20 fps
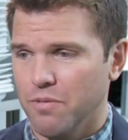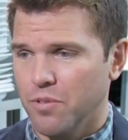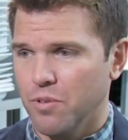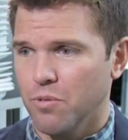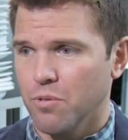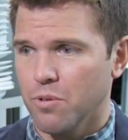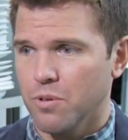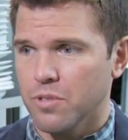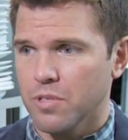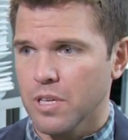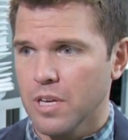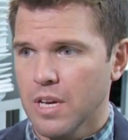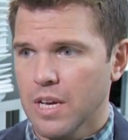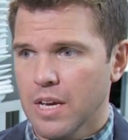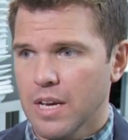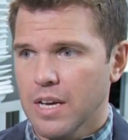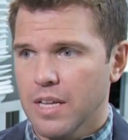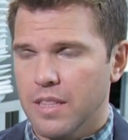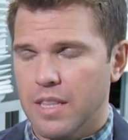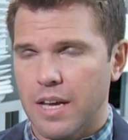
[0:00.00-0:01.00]
of yours,
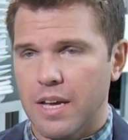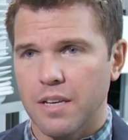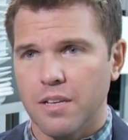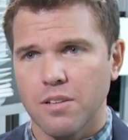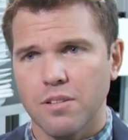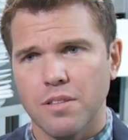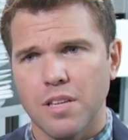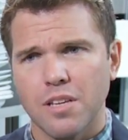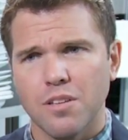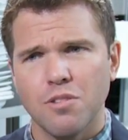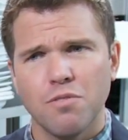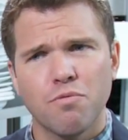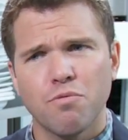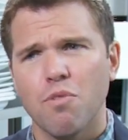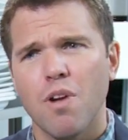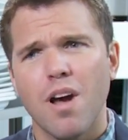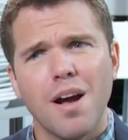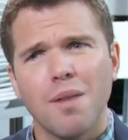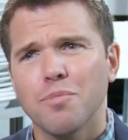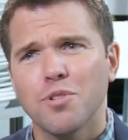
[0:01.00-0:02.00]
that, that
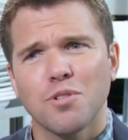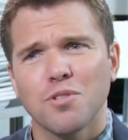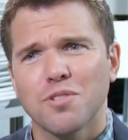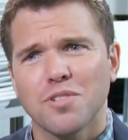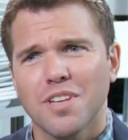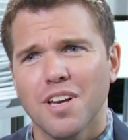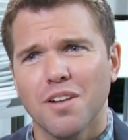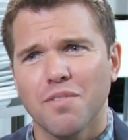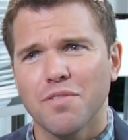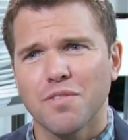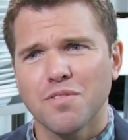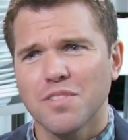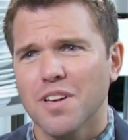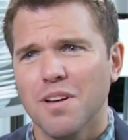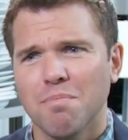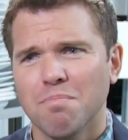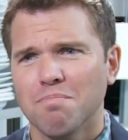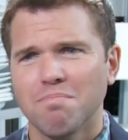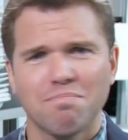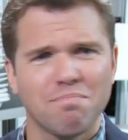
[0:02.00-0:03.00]
you've robbed yourself of
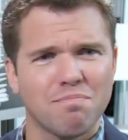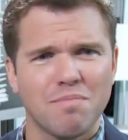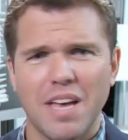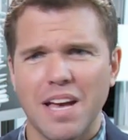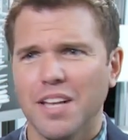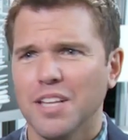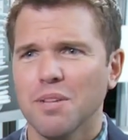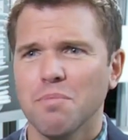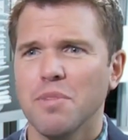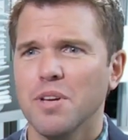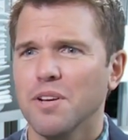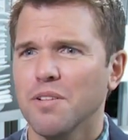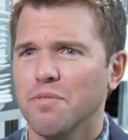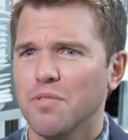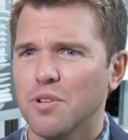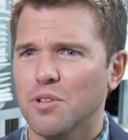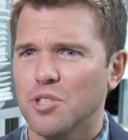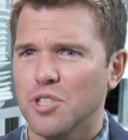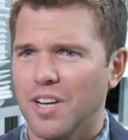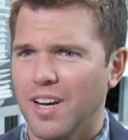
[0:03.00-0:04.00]
some element
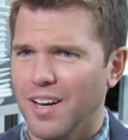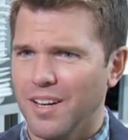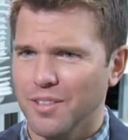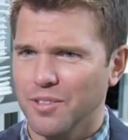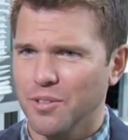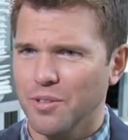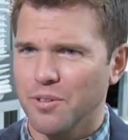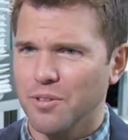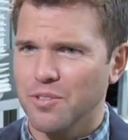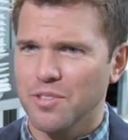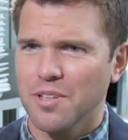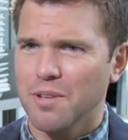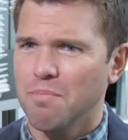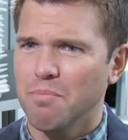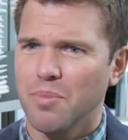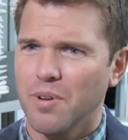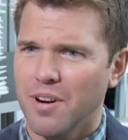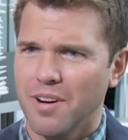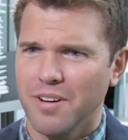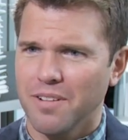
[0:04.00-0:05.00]
of your childhood or
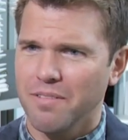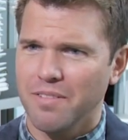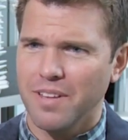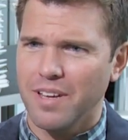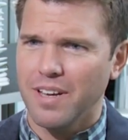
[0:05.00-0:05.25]
some part of